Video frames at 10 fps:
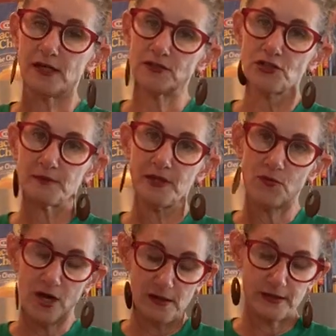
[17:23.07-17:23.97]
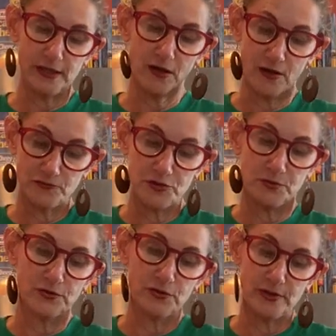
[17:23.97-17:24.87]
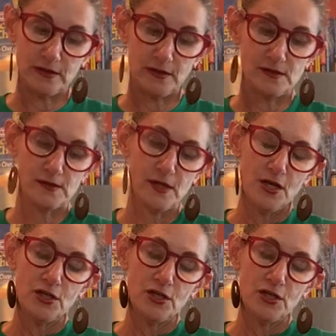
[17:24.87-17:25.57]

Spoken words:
It took me a while to get comfortable doing this.